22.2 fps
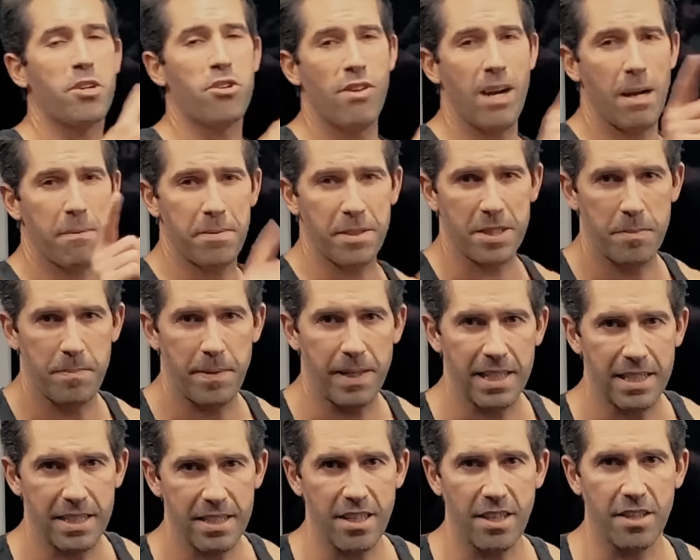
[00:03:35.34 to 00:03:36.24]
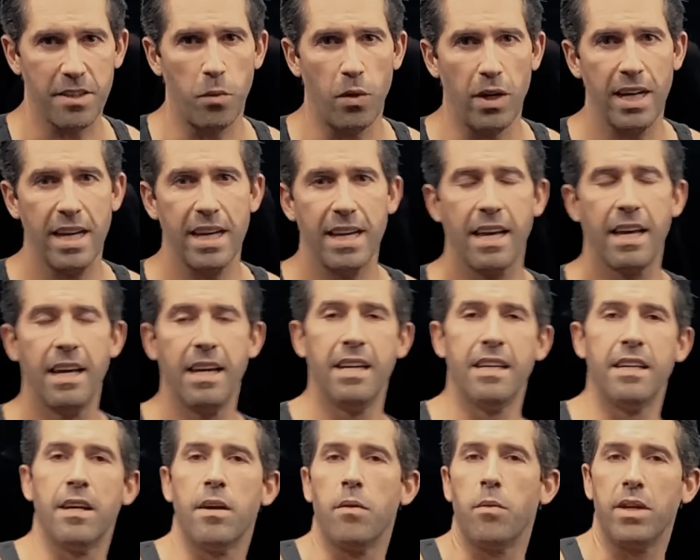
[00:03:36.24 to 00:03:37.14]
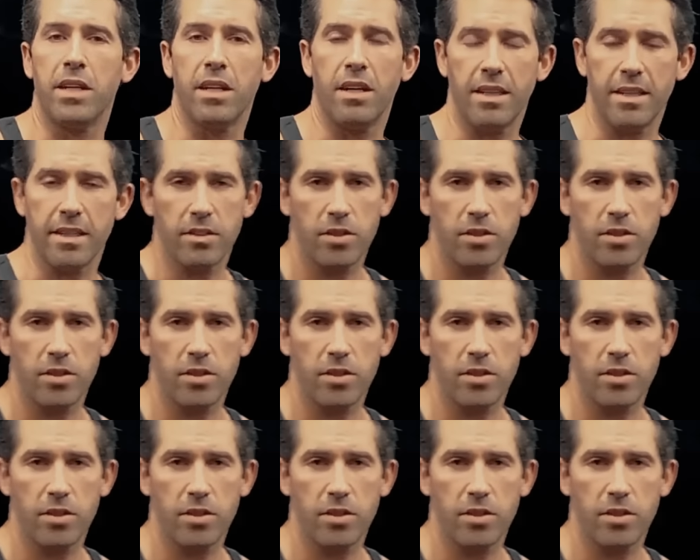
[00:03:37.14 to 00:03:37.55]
crap at spinning the other way, and when I